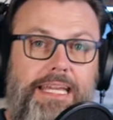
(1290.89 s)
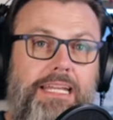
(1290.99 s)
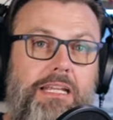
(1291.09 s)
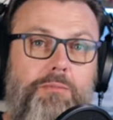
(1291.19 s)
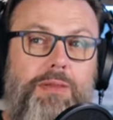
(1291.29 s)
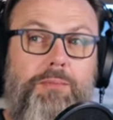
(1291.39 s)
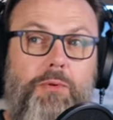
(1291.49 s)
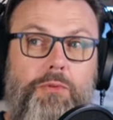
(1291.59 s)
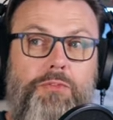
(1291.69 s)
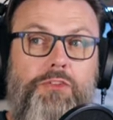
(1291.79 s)
Getting
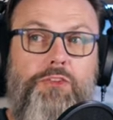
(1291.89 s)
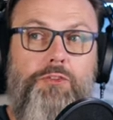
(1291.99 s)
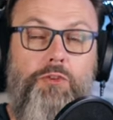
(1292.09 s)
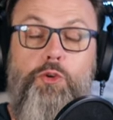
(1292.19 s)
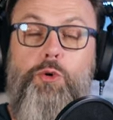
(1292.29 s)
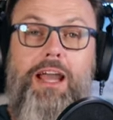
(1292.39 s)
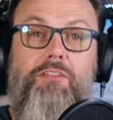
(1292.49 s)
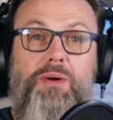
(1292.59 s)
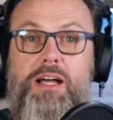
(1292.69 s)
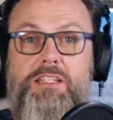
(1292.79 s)
people to,
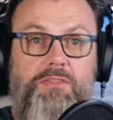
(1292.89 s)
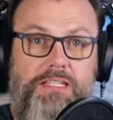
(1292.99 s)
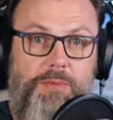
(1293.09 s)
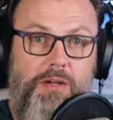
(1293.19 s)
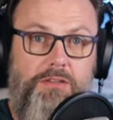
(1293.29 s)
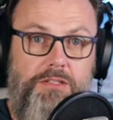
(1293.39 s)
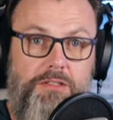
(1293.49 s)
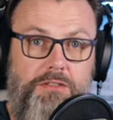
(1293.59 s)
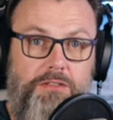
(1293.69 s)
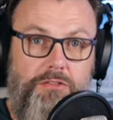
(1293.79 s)
who have positive
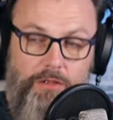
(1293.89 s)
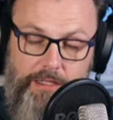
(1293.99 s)
experiences